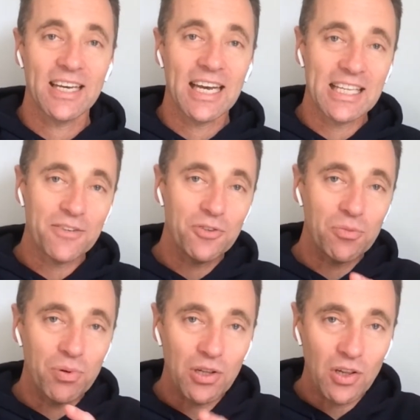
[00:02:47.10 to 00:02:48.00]
And if you
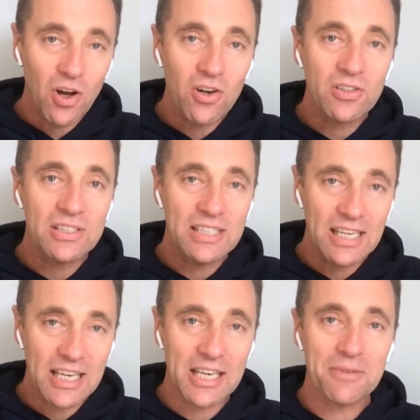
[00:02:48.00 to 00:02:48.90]
belong to
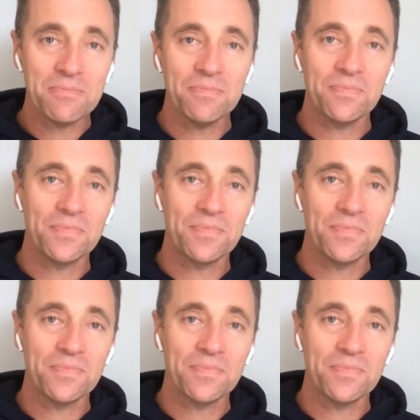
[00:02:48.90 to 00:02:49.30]
him,